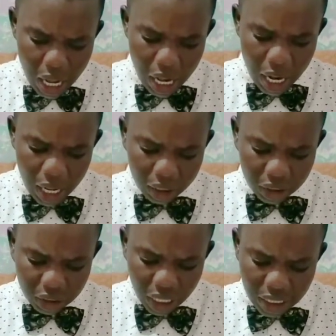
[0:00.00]

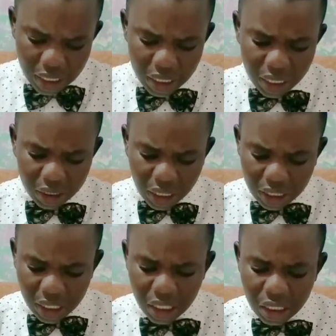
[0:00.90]

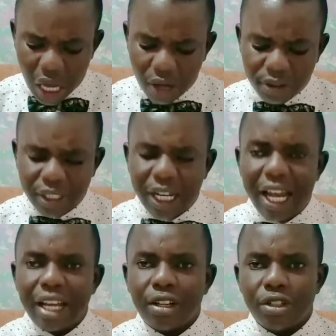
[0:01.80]
13,000
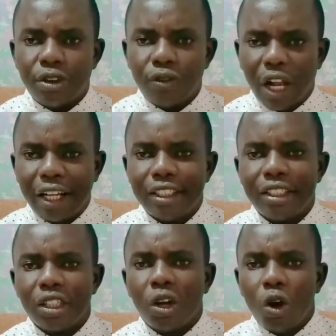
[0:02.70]
acres of land,
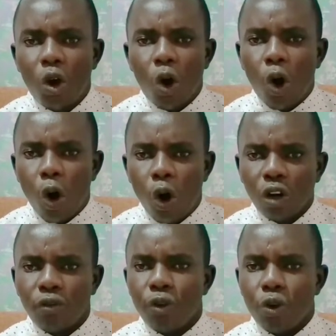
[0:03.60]
all
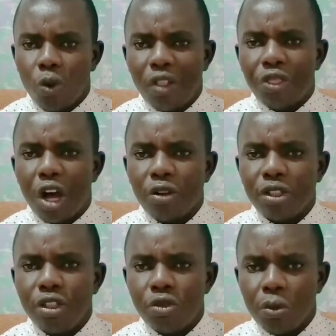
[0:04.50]
for
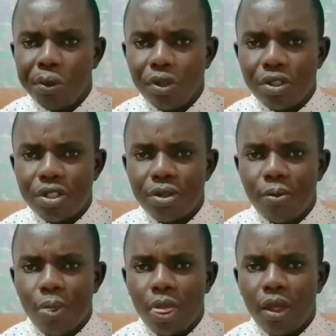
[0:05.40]
1,000 rubles.
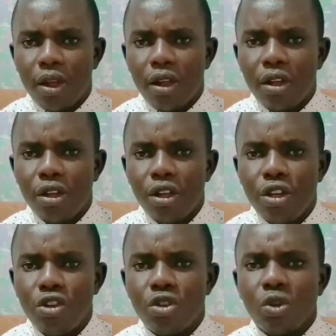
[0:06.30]

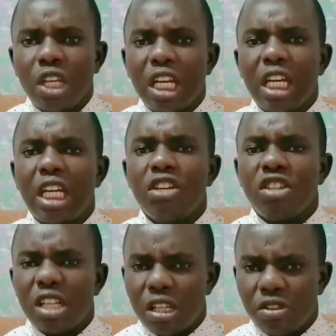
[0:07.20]
So the
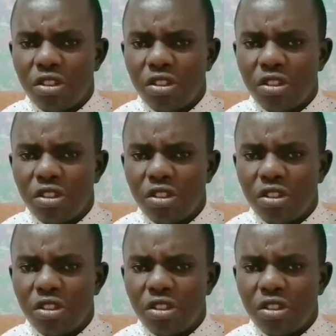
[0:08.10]
insidious